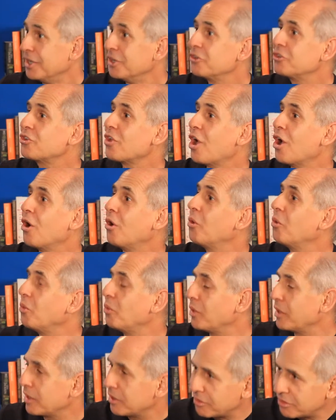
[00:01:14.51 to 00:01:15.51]
So
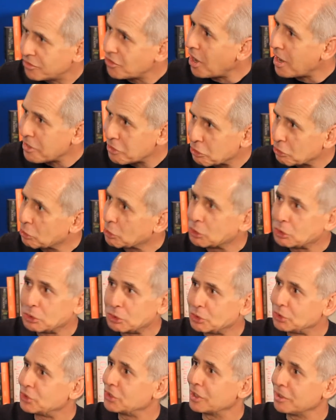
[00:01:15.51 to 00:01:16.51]
with
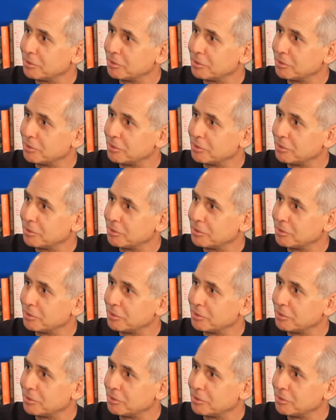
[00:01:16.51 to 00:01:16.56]
tigers